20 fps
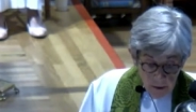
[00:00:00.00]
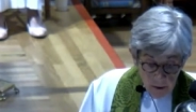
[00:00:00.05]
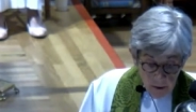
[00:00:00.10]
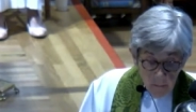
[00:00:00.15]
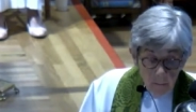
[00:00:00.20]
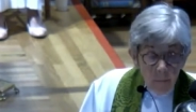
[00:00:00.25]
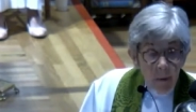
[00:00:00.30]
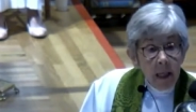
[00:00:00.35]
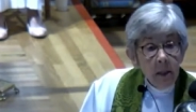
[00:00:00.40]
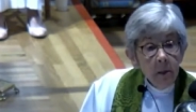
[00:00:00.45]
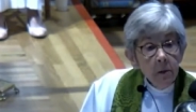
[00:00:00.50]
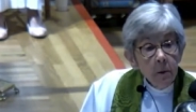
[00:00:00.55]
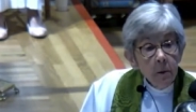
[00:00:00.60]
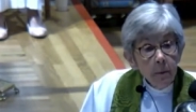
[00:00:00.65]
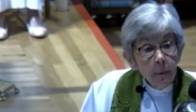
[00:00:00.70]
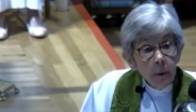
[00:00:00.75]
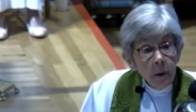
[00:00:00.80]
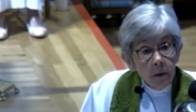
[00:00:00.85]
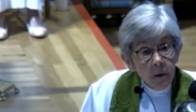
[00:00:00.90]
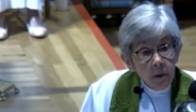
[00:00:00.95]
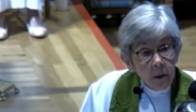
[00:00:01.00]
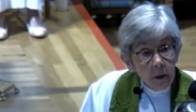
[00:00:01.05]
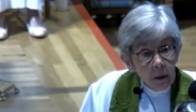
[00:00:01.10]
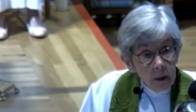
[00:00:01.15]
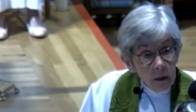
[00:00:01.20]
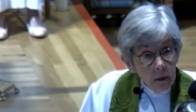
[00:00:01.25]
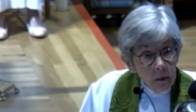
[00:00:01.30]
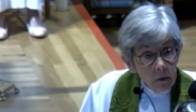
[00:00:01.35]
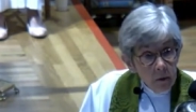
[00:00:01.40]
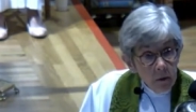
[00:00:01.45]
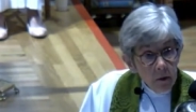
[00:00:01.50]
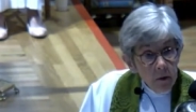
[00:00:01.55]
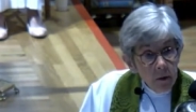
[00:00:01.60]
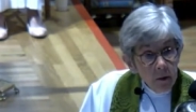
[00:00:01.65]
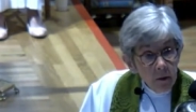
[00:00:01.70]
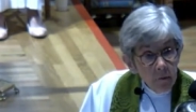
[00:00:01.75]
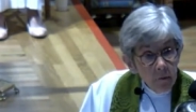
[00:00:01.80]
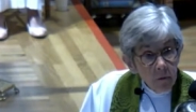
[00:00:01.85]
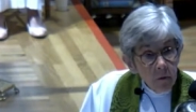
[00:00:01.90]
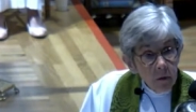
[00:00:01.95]
major persecution
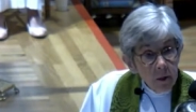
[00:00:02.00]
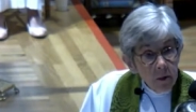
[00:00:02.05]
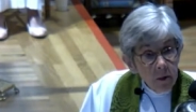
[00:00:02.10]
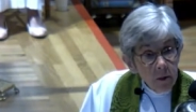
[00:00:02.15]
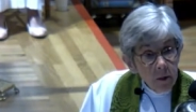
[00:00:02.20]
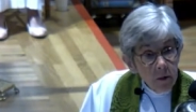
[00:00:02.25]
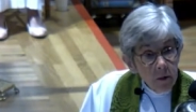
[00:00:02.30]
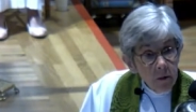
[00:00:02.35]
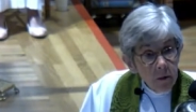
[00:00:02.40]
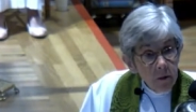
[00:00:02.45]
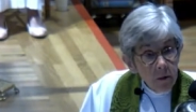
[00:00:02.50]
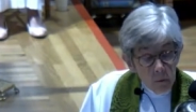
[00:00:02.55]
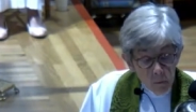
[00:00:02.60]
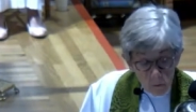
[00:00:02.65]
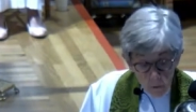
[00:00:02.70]
of Christians in